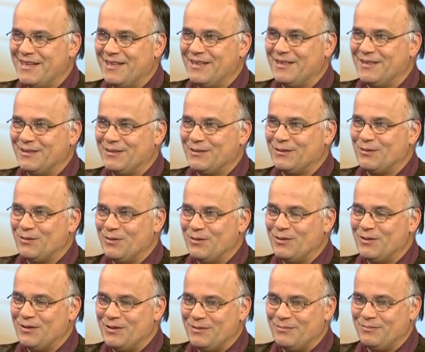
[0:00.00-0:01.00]
uh,
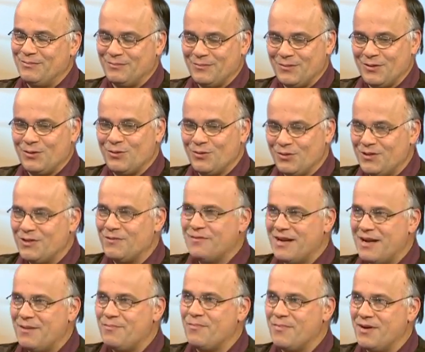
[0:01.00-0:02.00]
um, a good
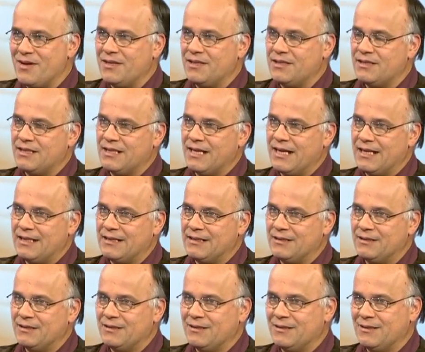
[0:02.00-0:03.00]
development,
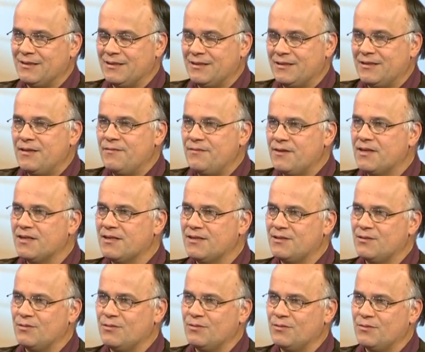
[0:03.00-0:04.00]
and uh, it's difficult
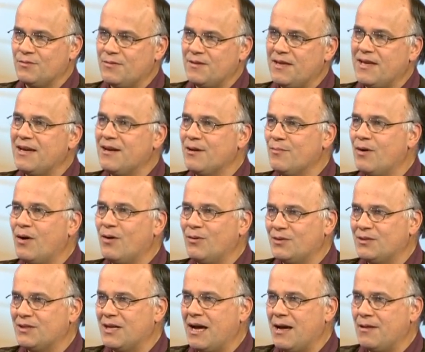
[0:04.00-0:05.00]
to think
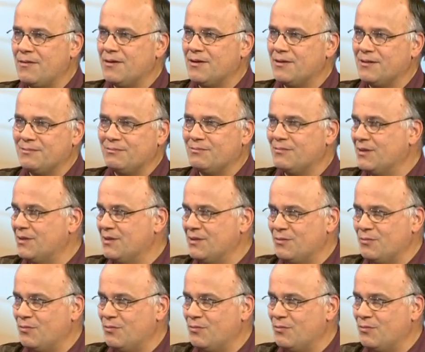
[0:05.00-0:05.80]
about other yeah.